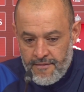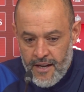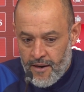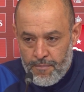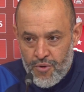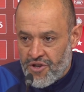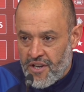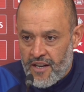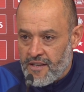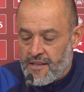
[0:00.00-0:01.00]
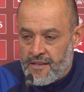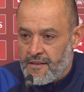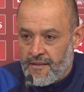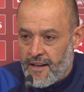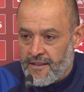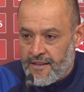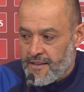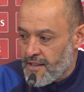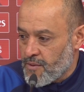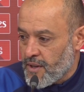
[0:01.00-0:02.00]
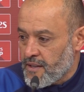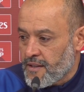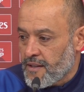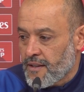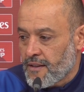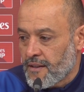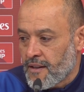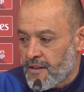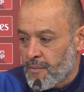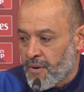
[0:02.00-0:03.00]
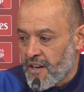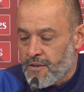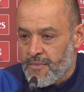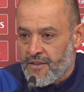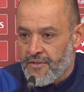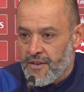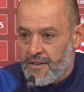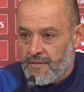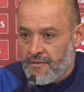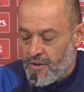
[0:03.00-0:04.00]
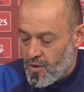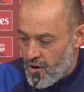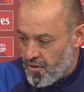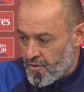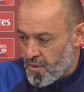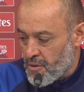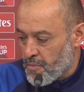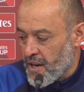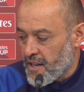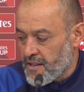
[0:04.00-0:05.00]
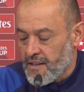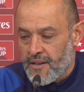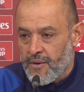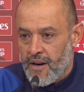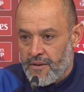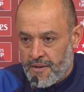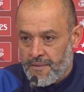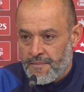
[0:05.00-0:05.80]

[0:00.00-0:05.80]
they are pushing us, and this is what the players must feel comfortable to play at the City Ground.